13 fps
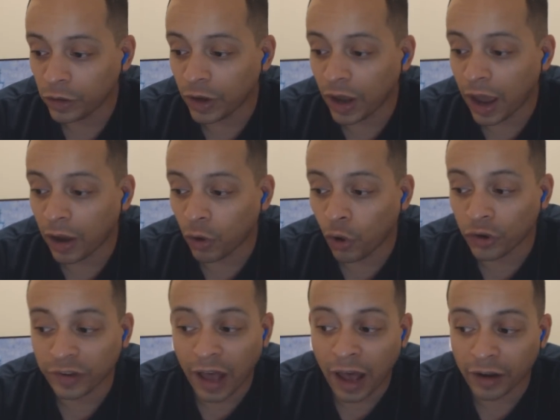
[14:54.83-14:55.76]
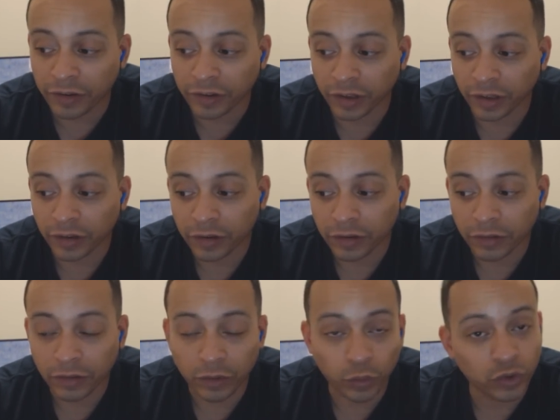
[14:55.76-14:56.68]
You got Lost Odyssey,
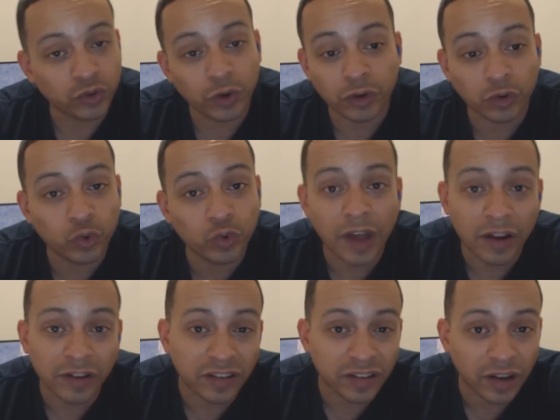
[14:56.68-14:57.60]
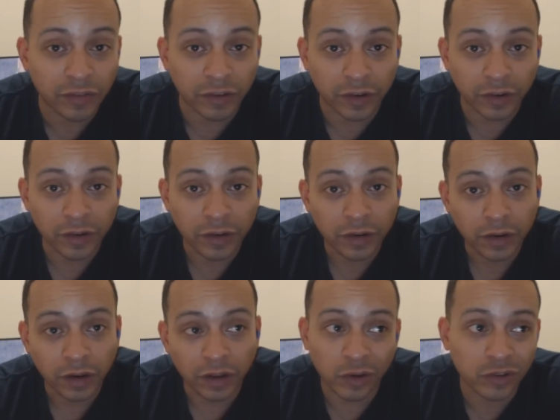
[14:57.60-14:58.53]
which was 2007,
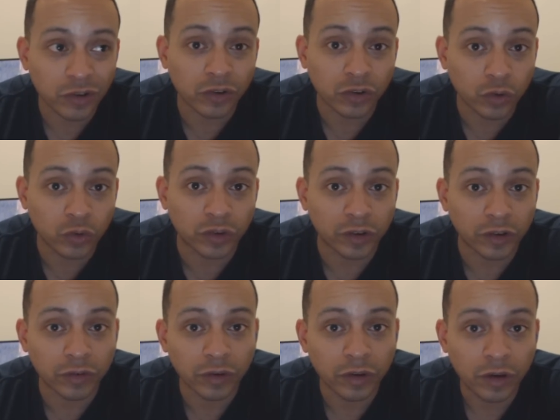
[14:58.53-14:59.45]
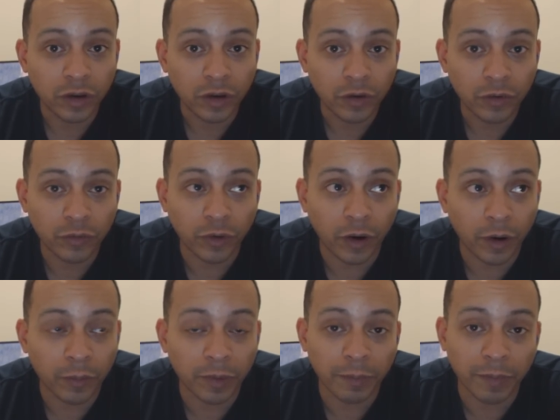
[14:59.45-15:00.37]
and that was an exclusive
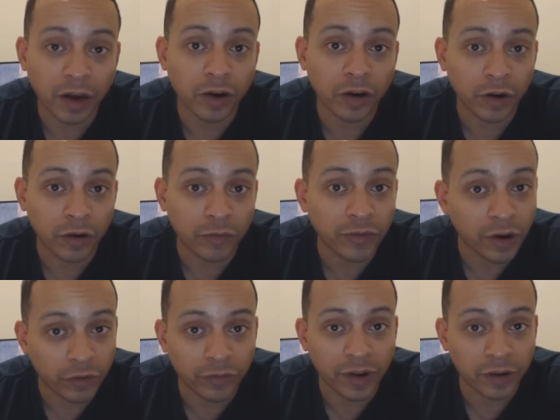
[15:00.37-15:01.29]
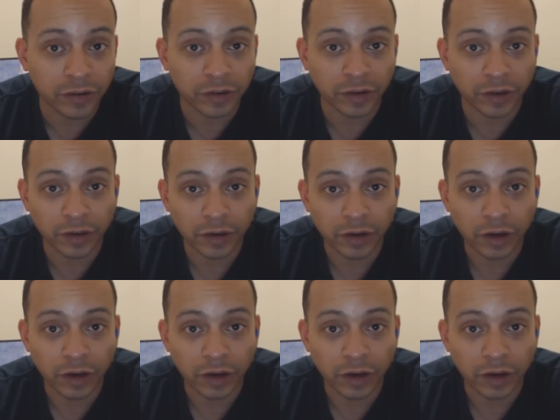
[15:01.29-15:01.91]
from the maker of Final Fantasy,